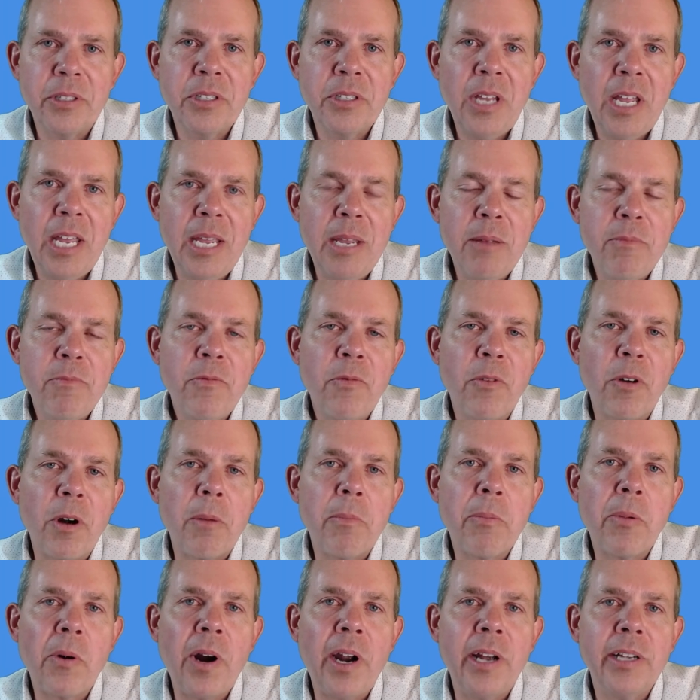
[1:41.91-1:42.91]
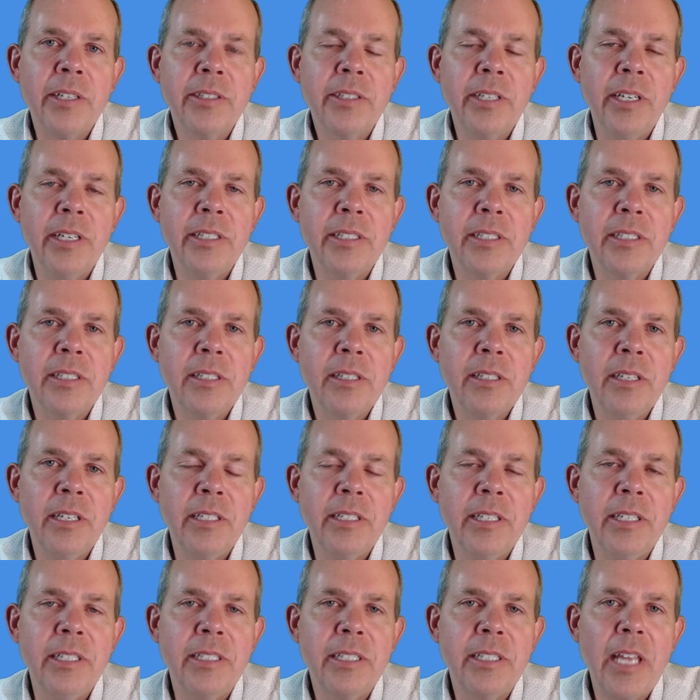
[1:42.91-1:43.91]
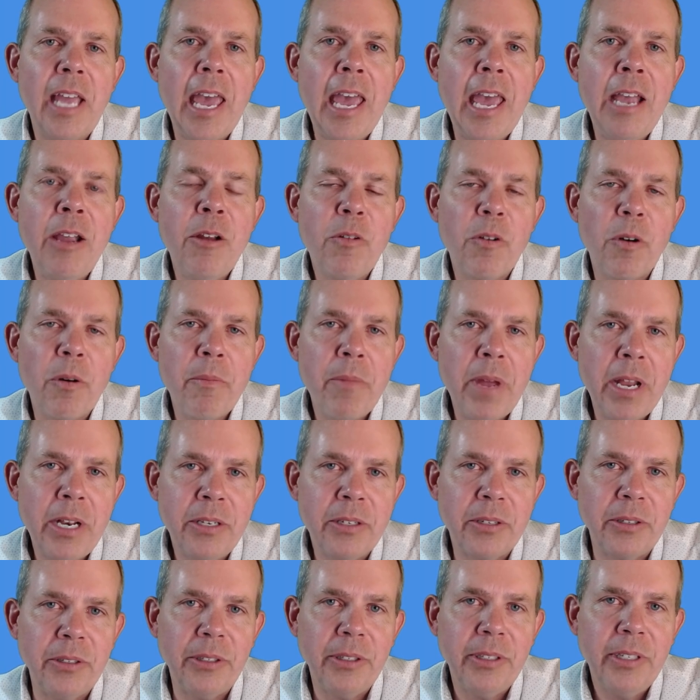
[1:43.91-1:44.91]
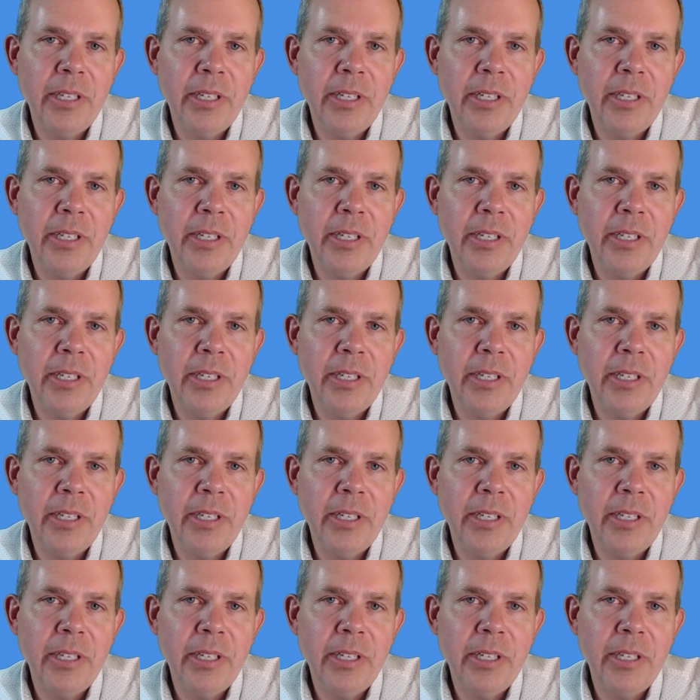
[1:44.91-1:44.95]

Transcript: name for a process that is incremental.